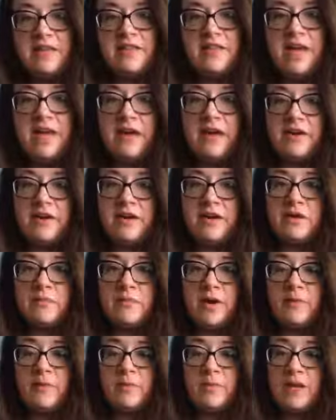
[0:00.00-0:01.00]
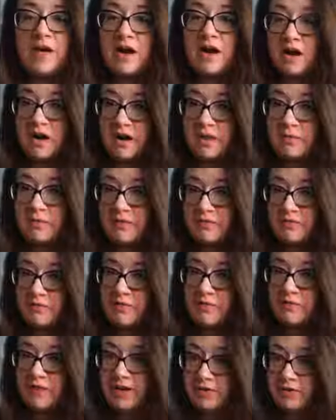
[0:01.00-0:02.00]
the area where we are, where
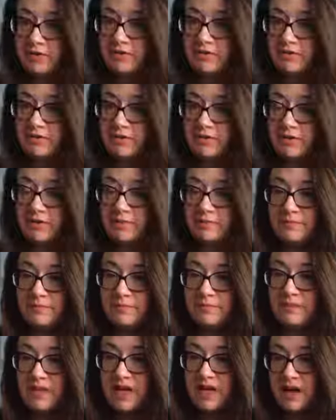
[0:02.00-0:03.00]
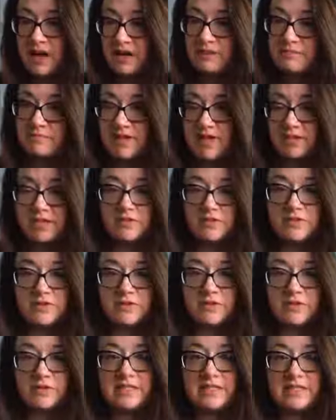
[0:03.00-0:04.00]
Fort Vancouver National
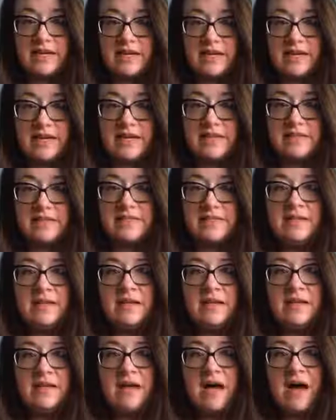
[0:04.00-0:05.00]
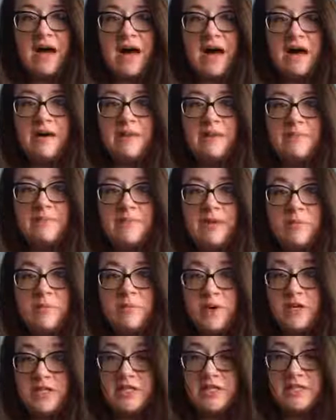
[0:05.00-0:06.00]
Historic Site is in
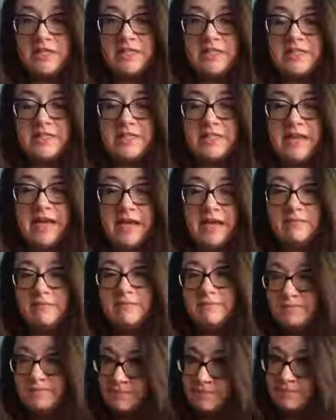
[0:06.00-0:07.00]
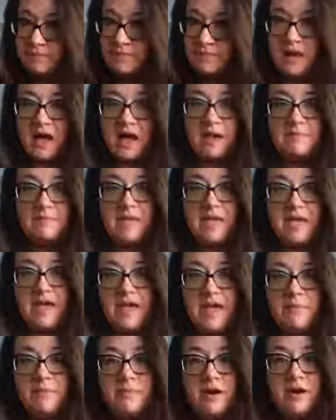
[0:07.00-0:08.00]
Washington State,
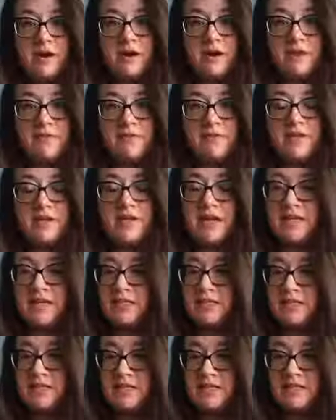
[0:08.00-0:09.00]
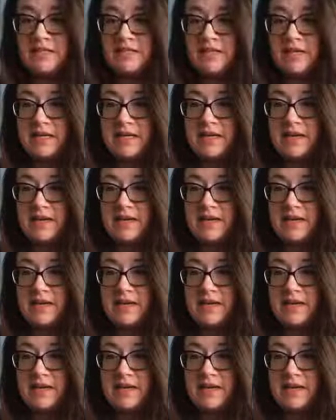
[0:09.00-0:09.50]
became part of the United States in